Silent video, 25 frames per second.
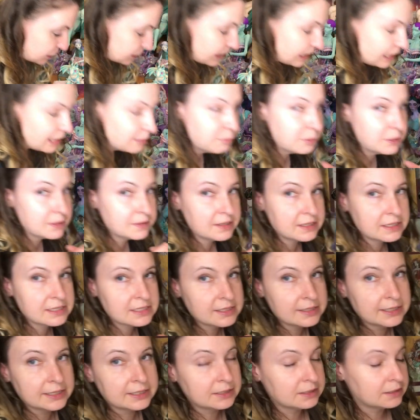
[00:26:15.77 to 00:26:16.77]
came with this
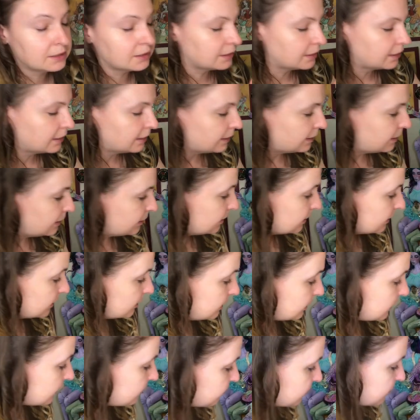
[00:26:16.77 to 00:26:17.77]
little
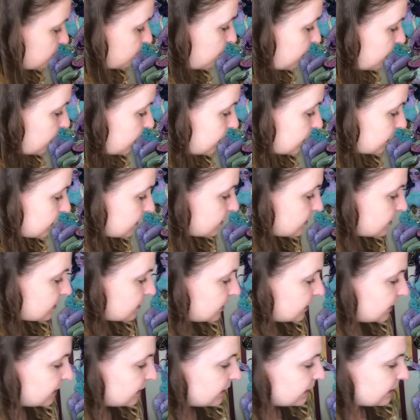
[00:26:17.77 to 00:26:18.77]
gift box
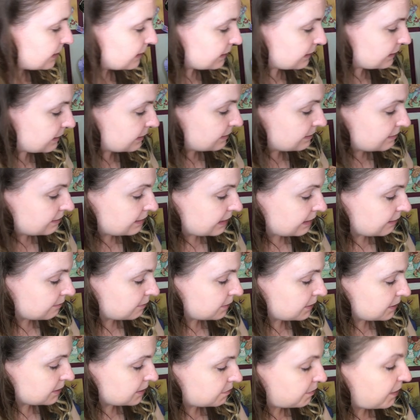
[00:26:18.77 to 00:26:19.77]
uh, that
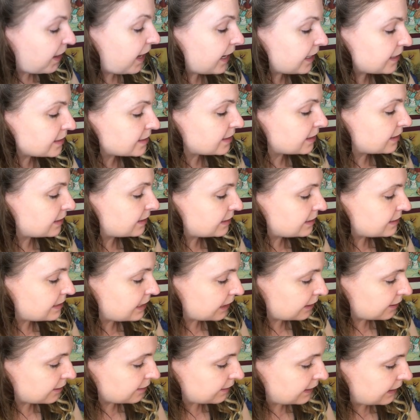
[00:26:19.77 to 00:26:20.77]
was painted and
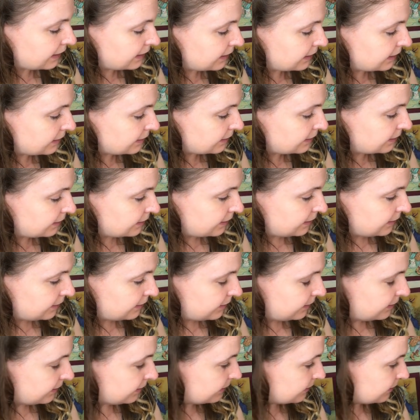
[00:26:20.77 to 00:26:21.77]
decorated
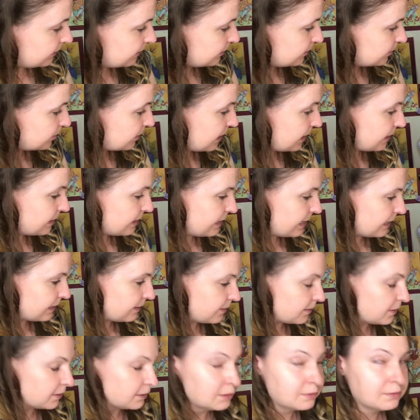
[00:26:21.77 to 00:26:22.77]
um, and had
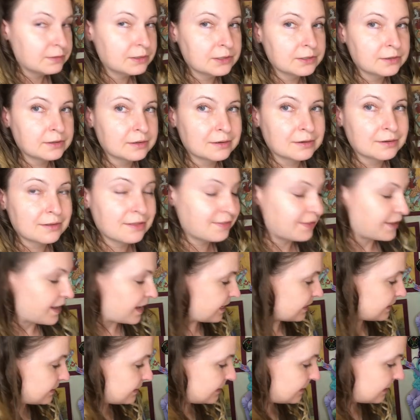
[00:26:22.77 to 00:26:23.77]
all of her
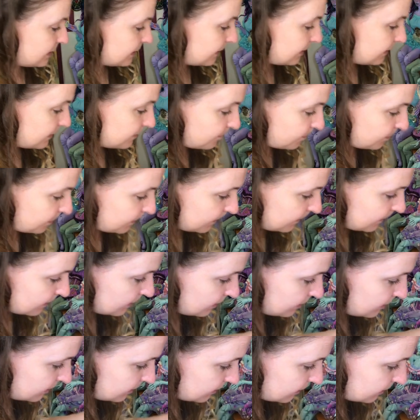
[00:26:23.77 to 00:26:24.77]
things in it.
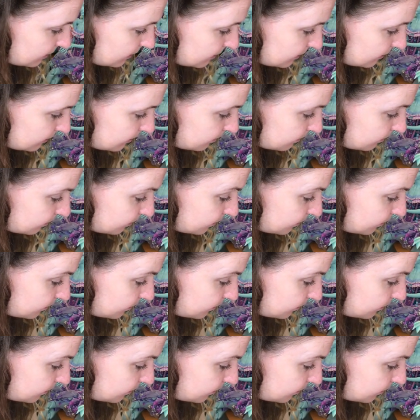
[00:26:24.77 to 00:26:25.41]
Um,